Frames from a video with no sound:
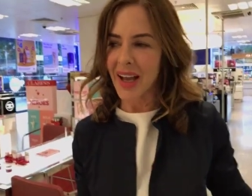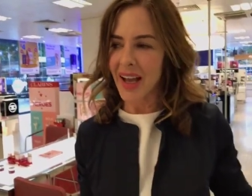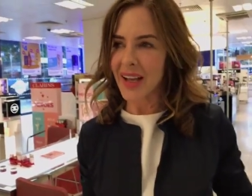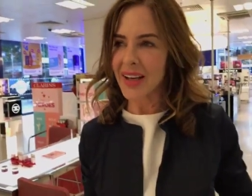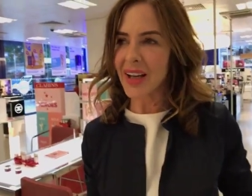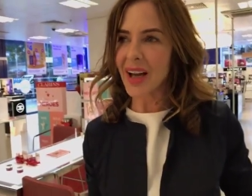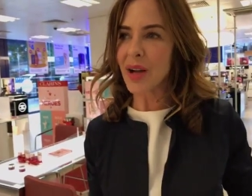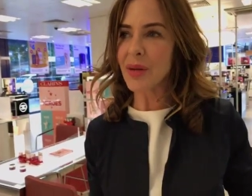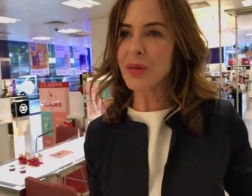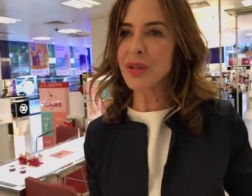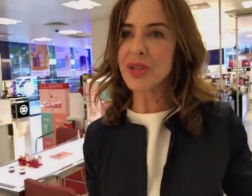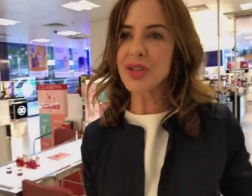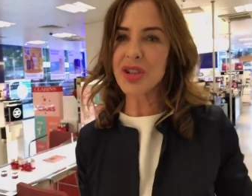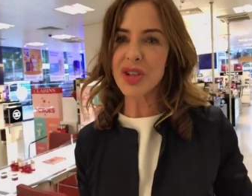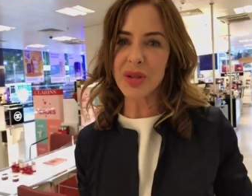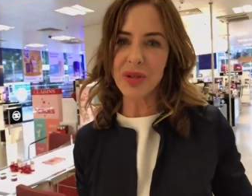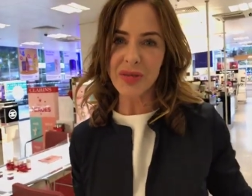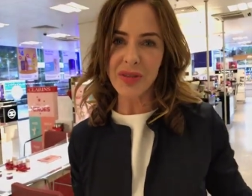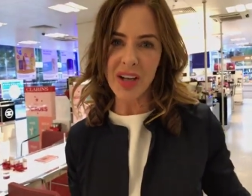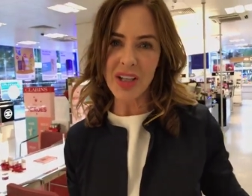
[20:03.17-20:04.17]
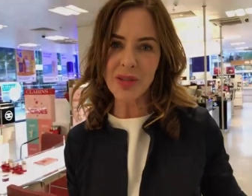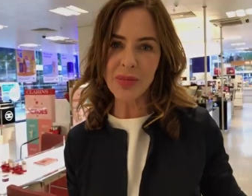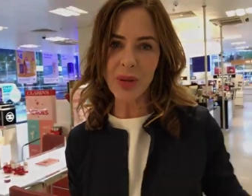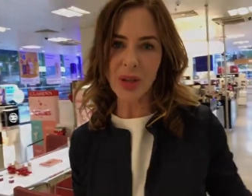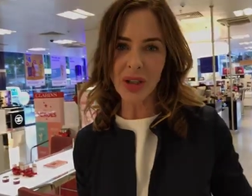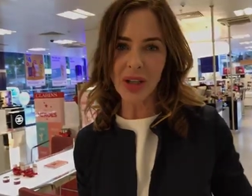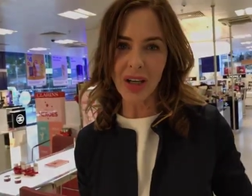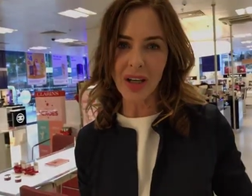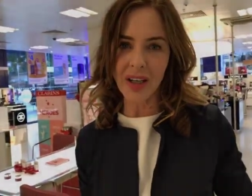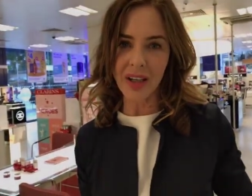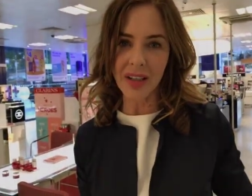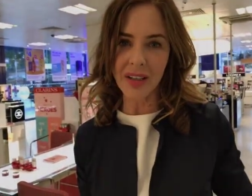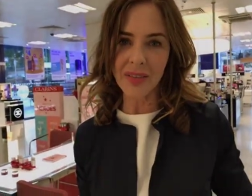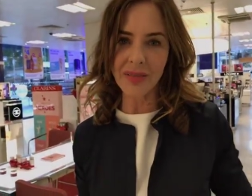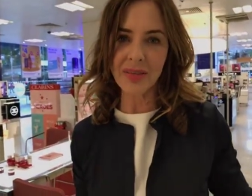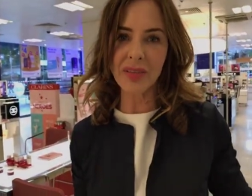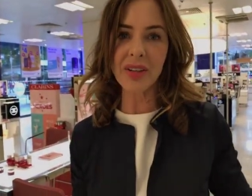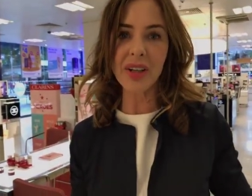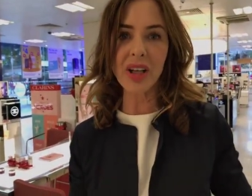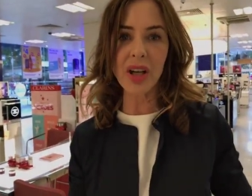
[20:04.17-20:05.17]
And I will do a Facebook
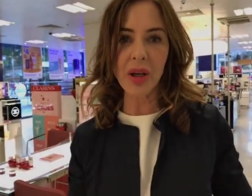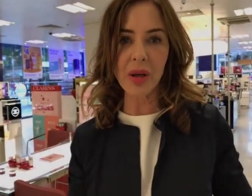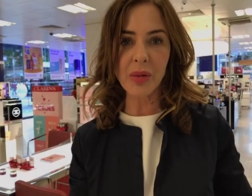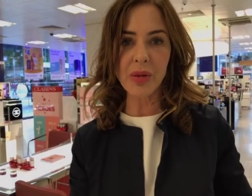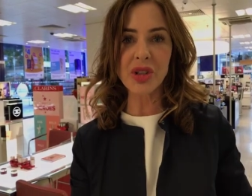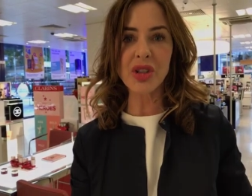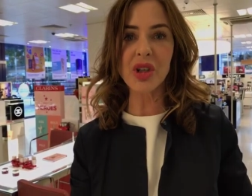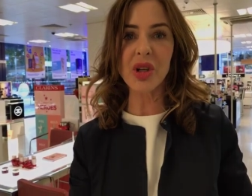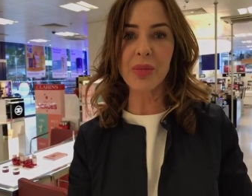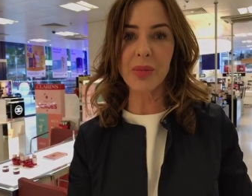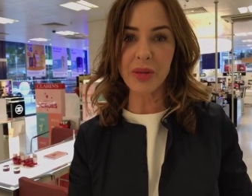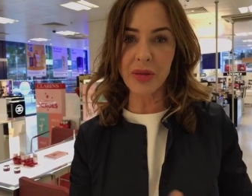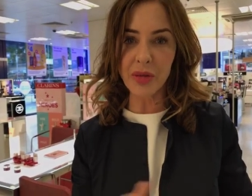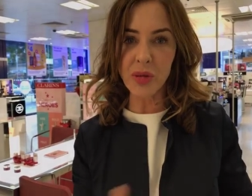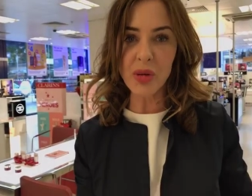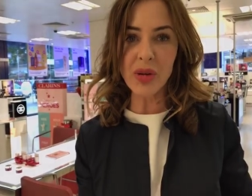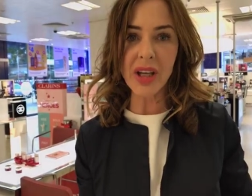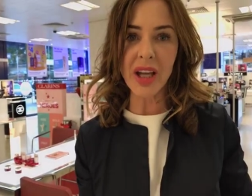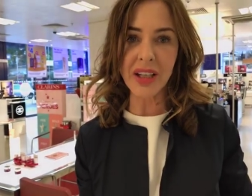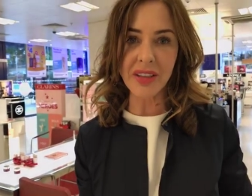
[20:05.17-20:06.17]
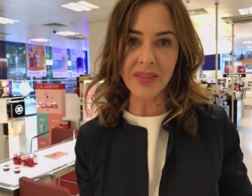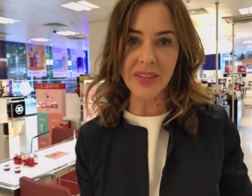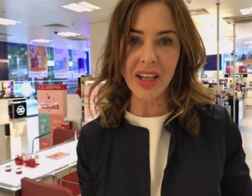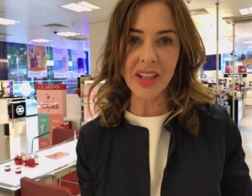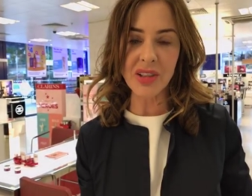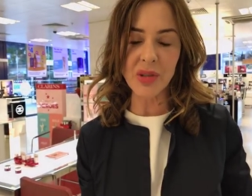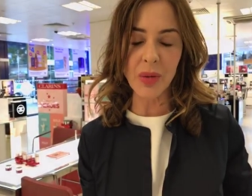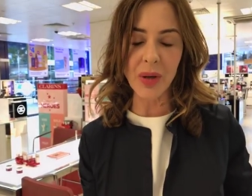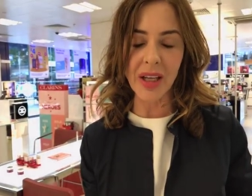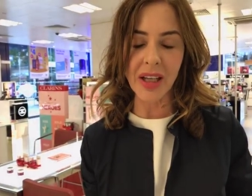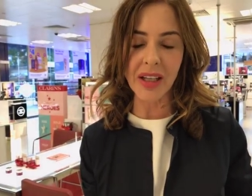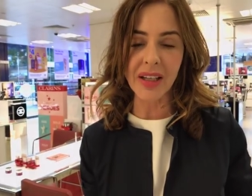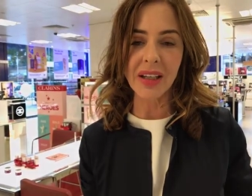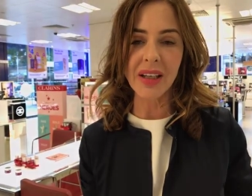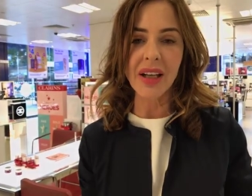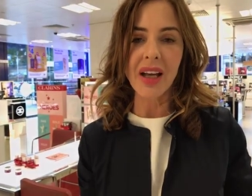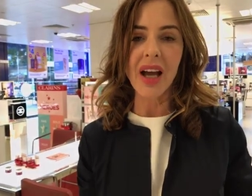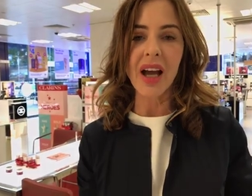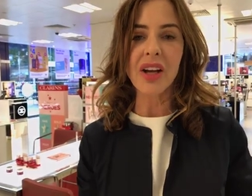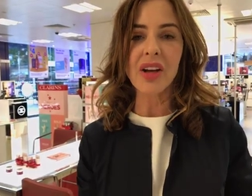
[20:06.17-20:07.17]
Live, Chloe will do it before the end of next week,
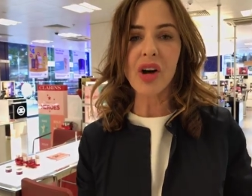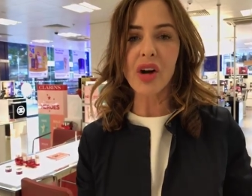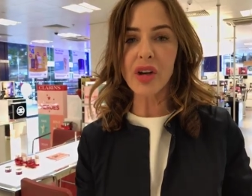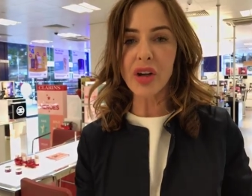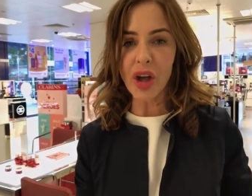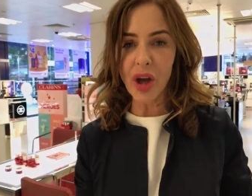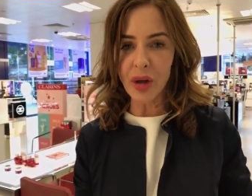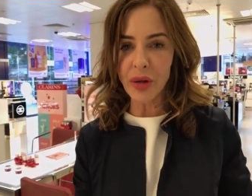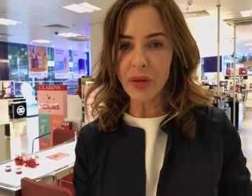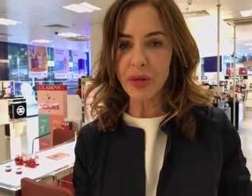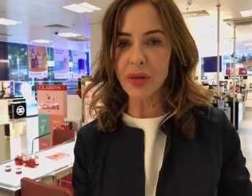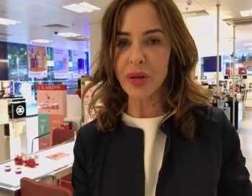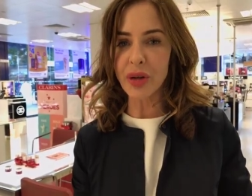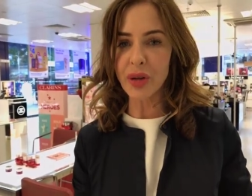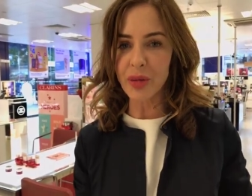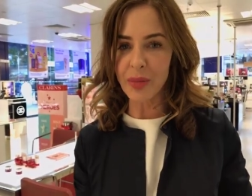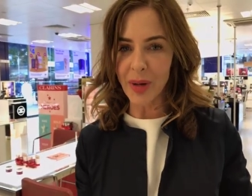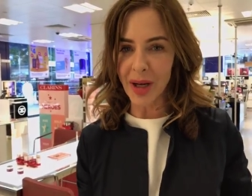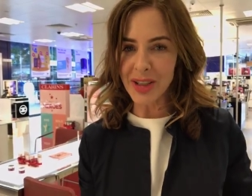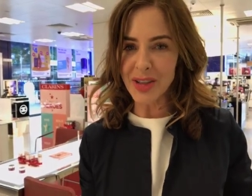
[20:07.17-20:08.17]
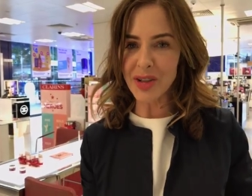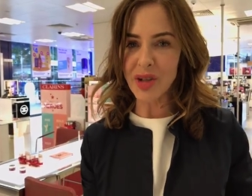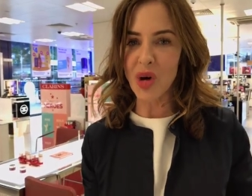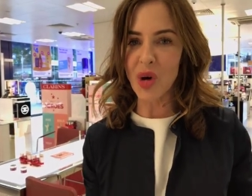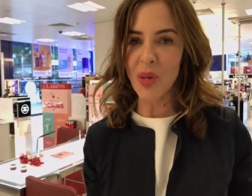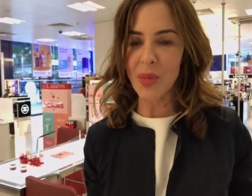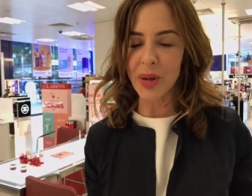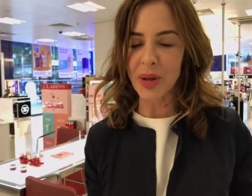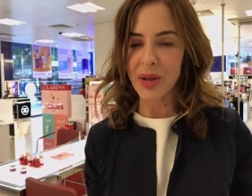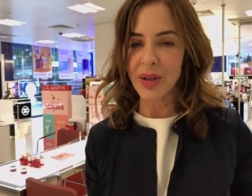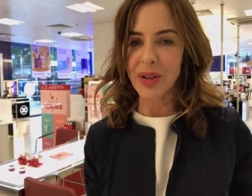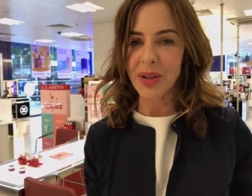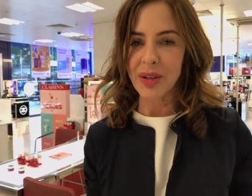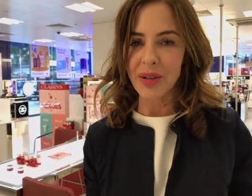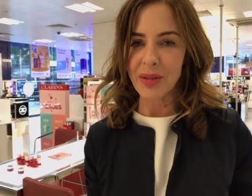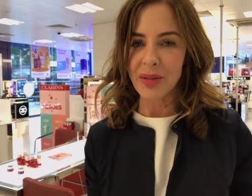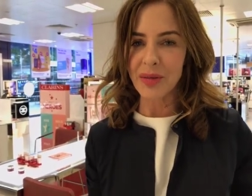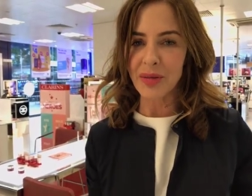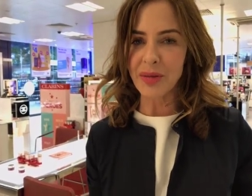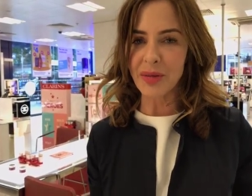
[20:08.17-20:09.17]
and I'll go through my top
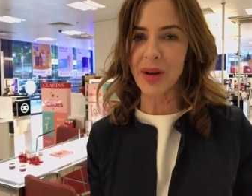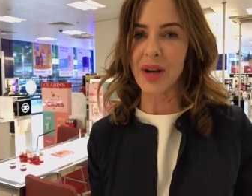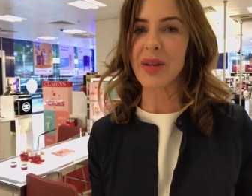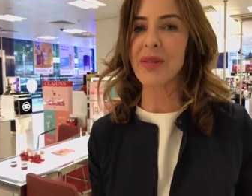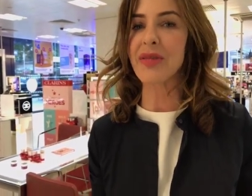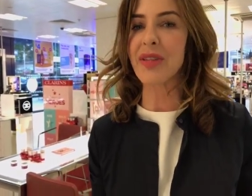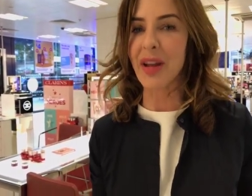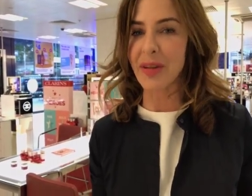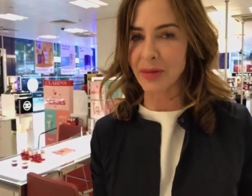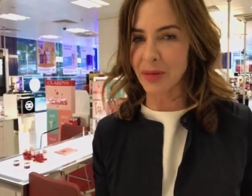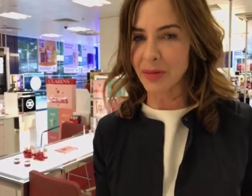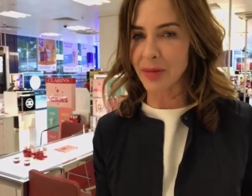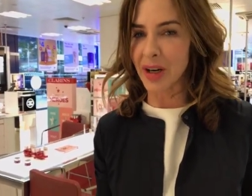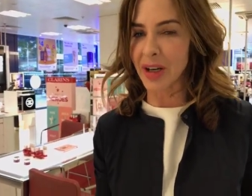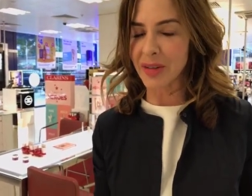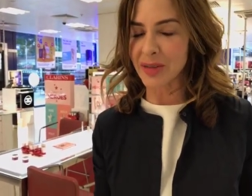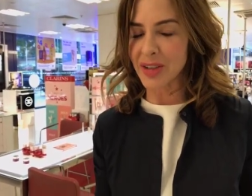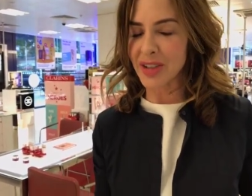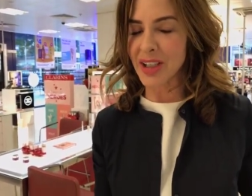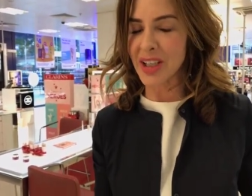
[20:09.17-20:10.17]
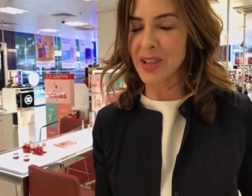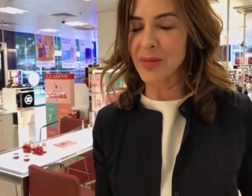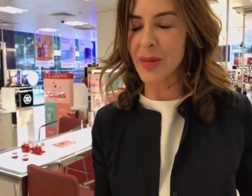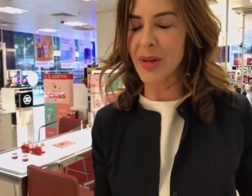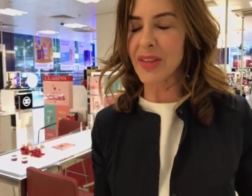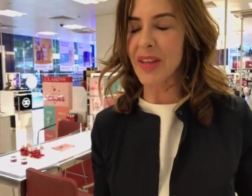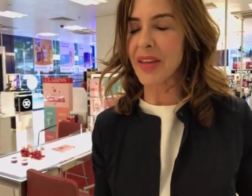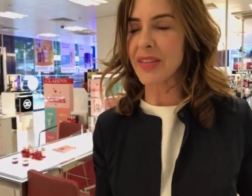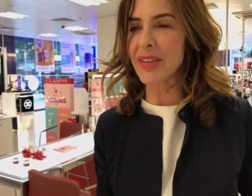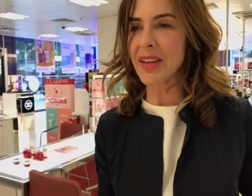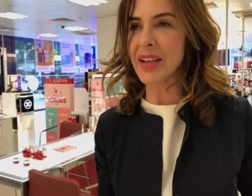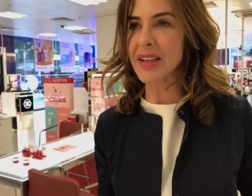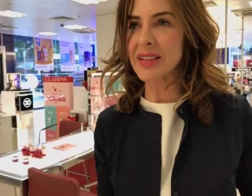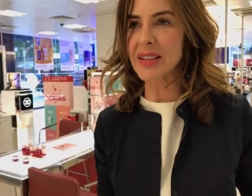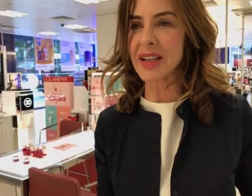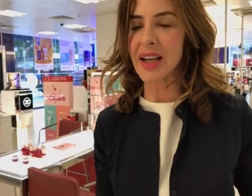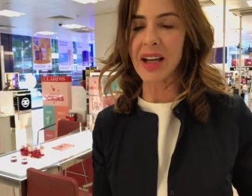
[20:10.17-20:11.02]
fra- fragrances. But then things seven.